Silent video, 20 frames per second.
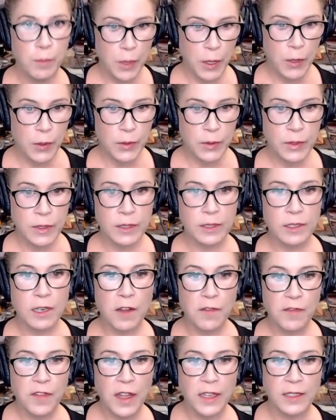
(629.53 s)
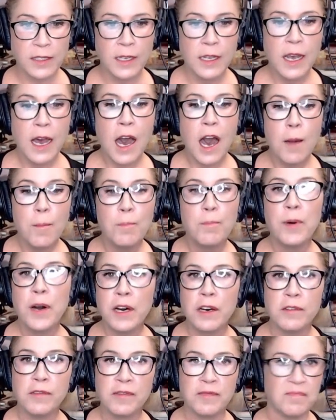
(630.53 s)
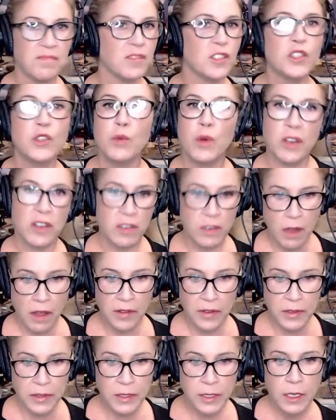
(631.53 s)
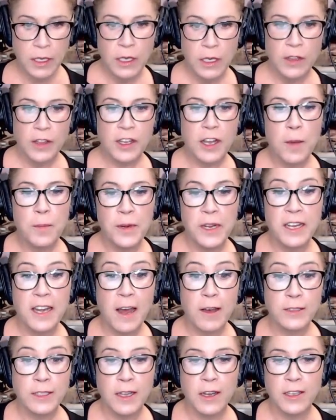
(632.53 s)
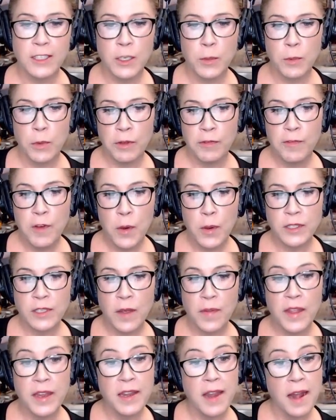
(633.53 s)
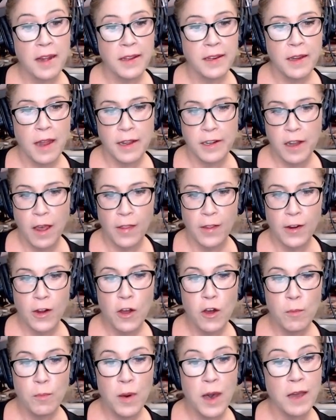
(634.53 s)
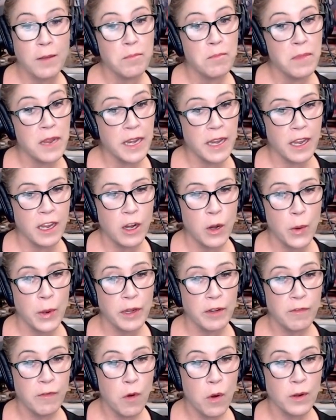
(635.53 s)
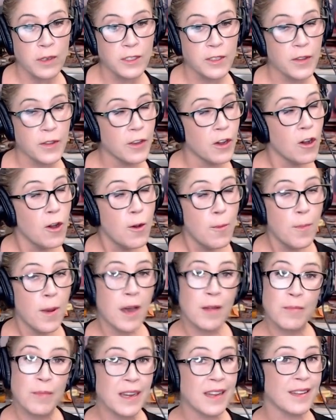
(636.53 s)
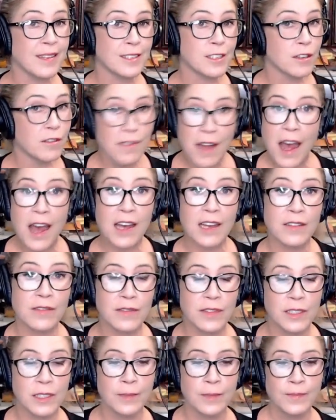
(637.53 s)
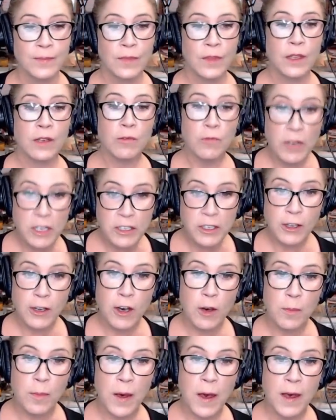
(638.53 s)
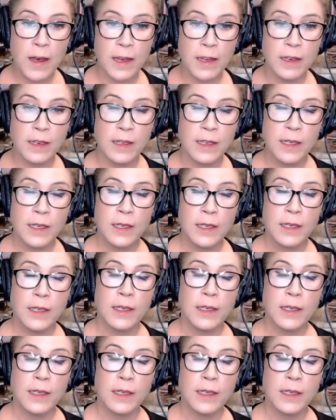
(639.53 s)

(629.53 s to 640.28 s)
and Bose, stuff that's above $200. The company now says it will focus on the $99 HomePod Mini going forward, so the HomePod Mini survives. Original HomePod